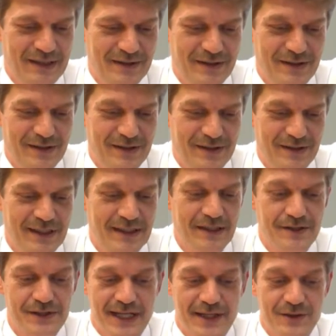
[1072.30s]
which has an
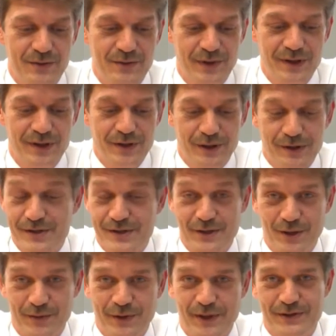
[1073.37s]
intersection with the Earth's
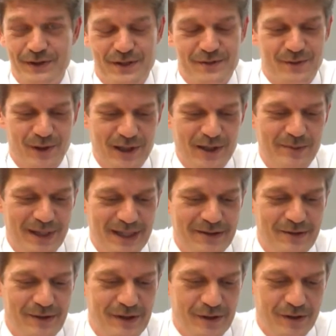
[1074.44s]
surface. It's falling back
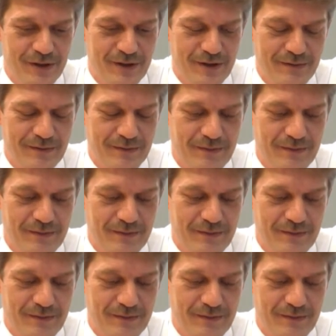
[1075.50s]
to the Earth.